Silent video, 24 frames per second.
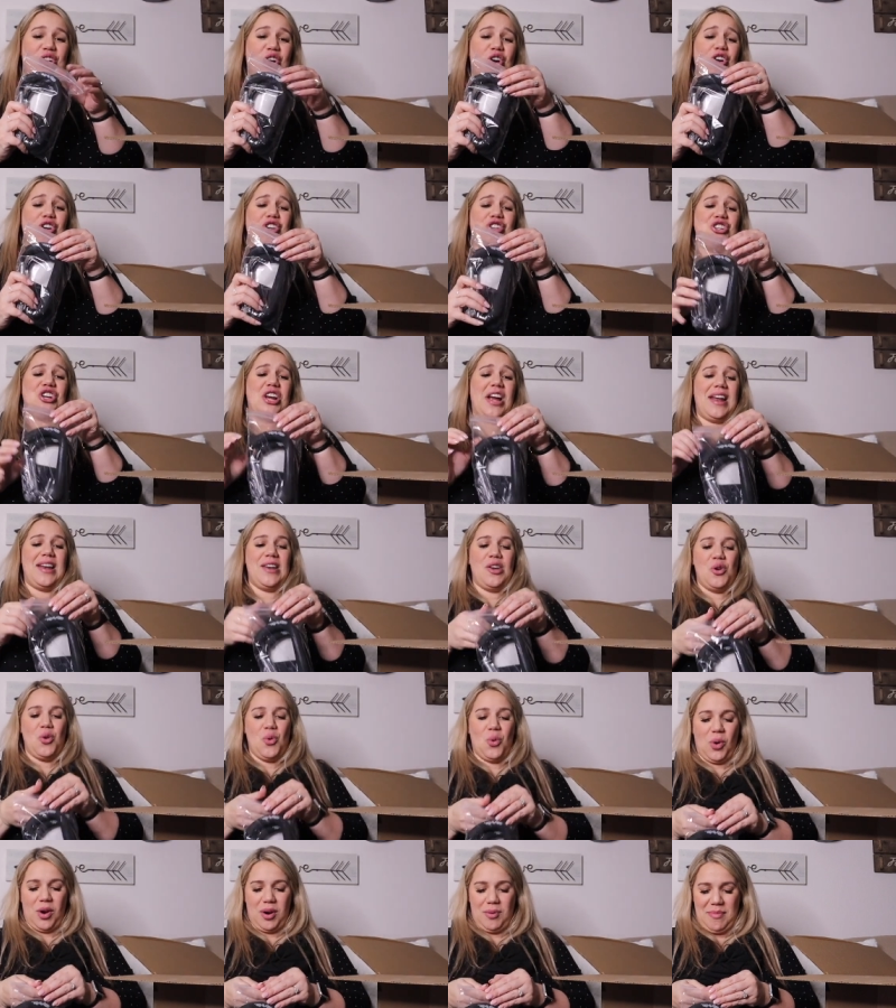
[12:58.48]
are
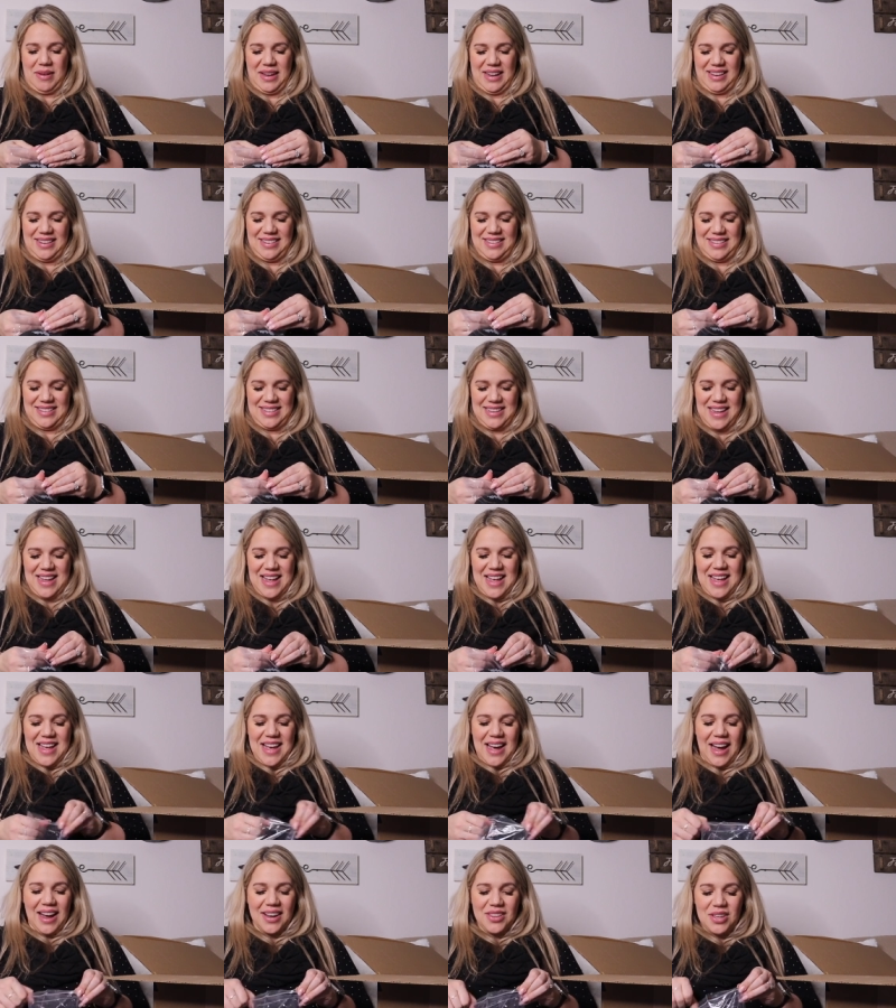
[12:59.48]
ginormous.
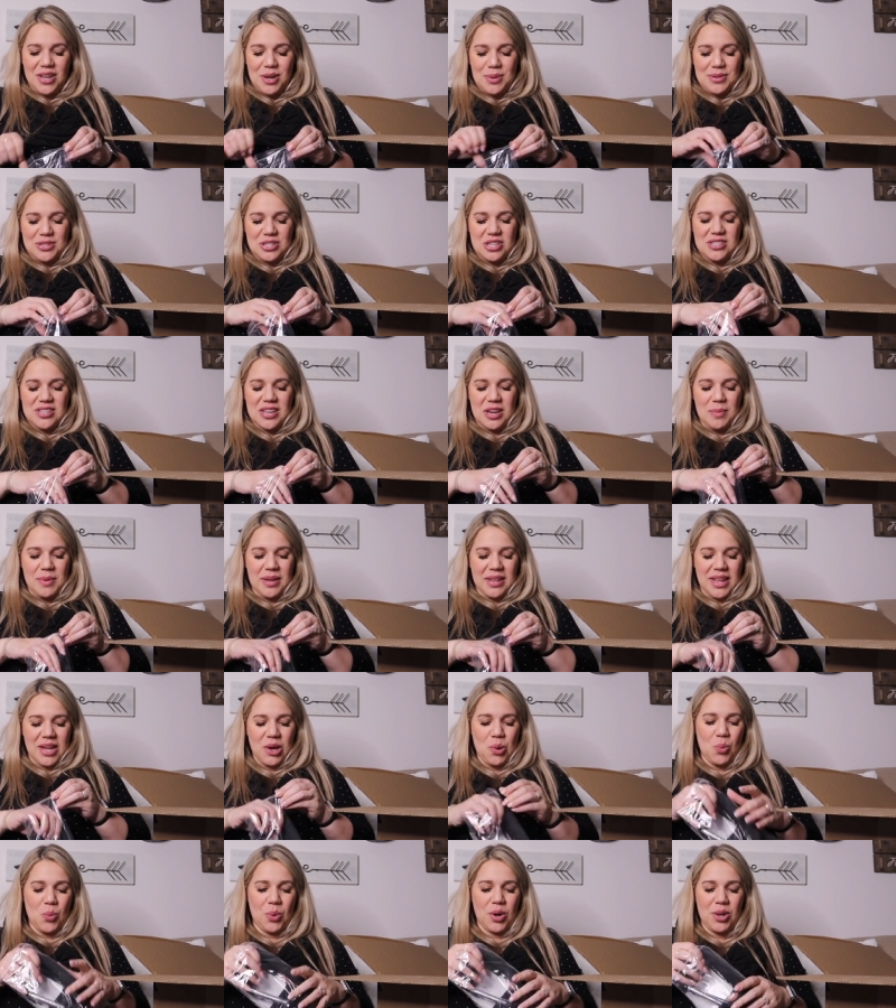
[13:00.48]
I thought it was just going to be
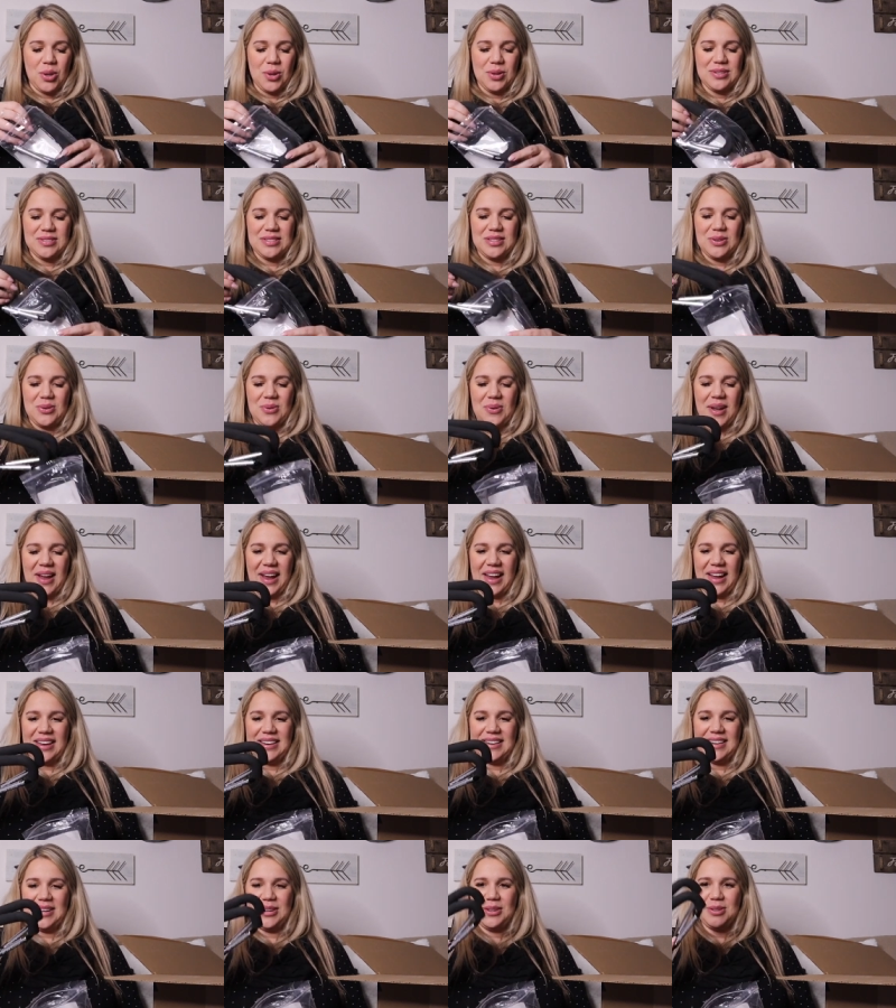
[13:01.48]
like one of those little
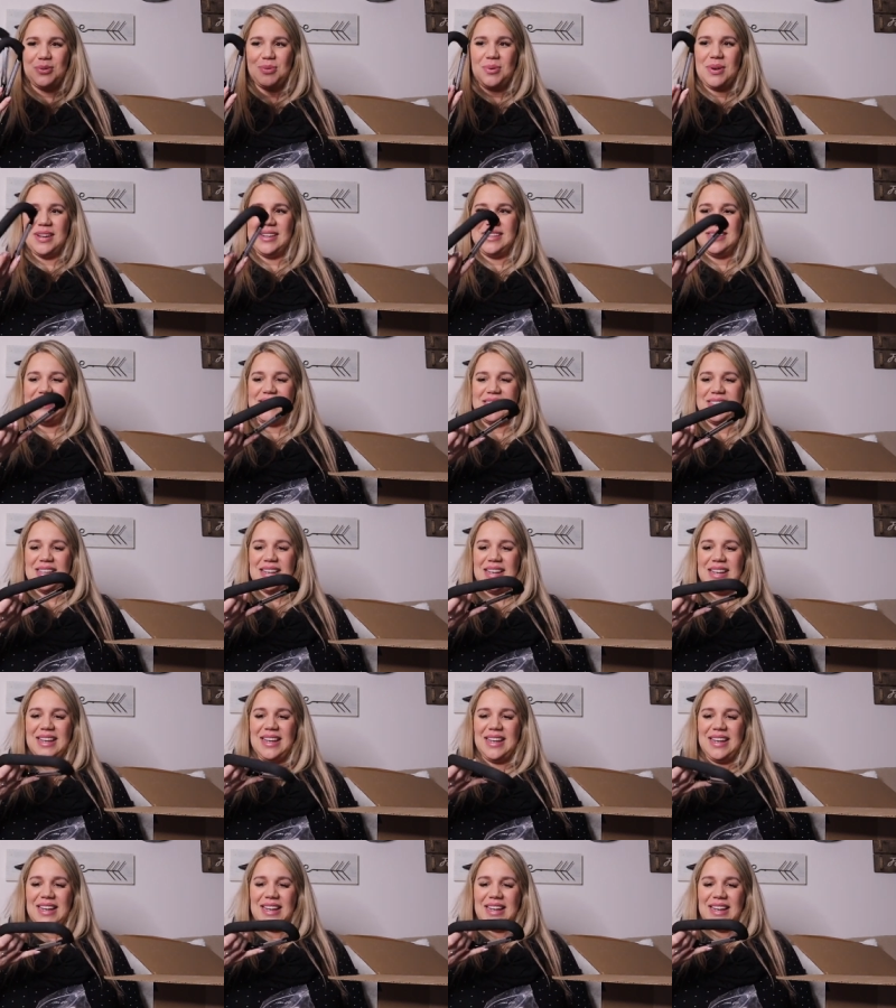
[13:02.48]
handheld ones.
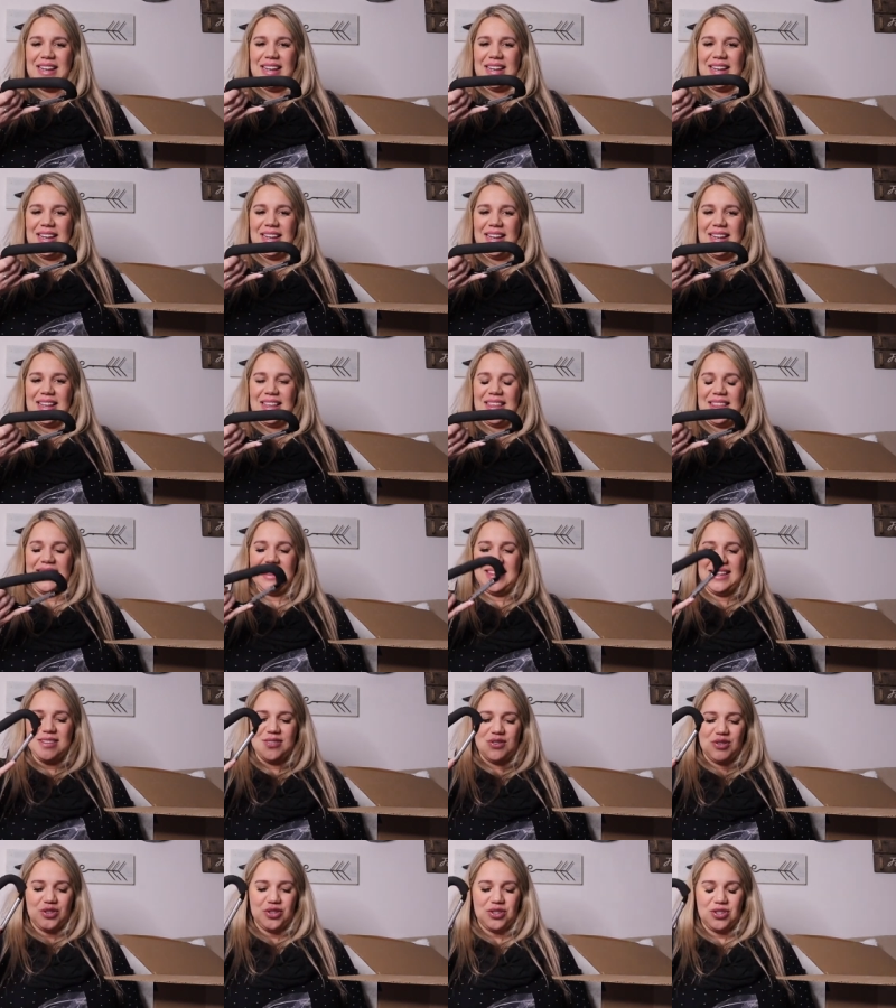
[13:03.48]

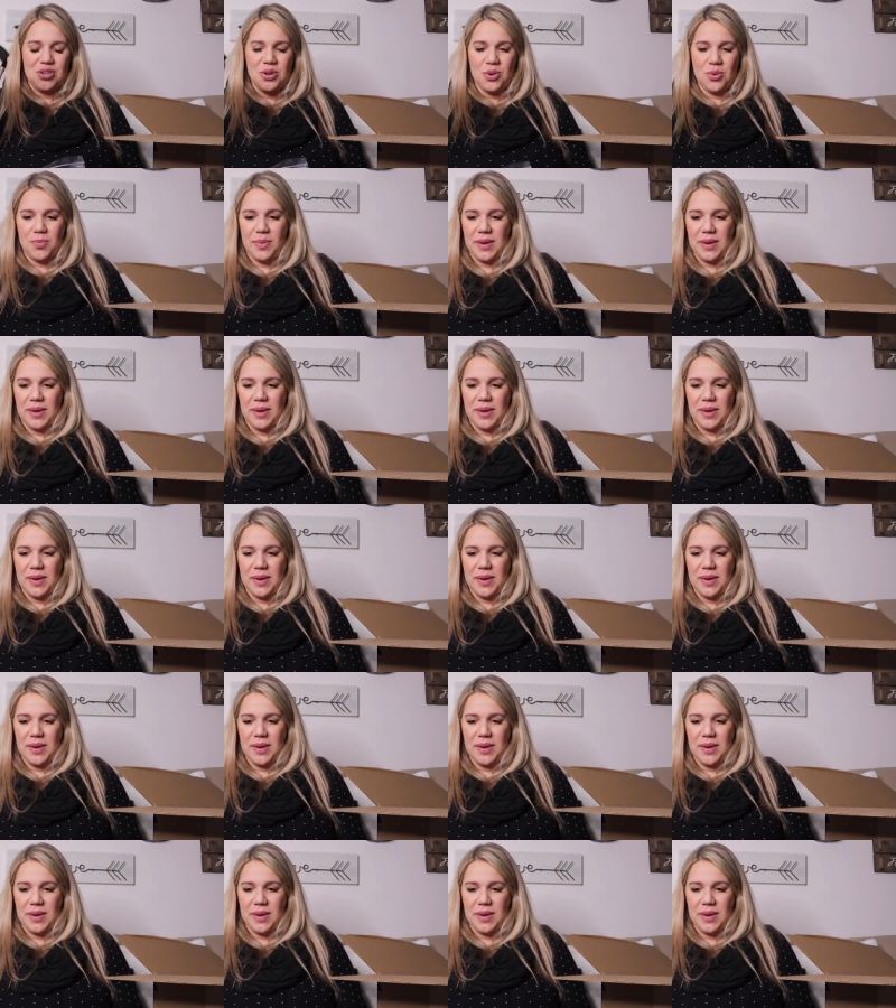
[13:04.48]
These are so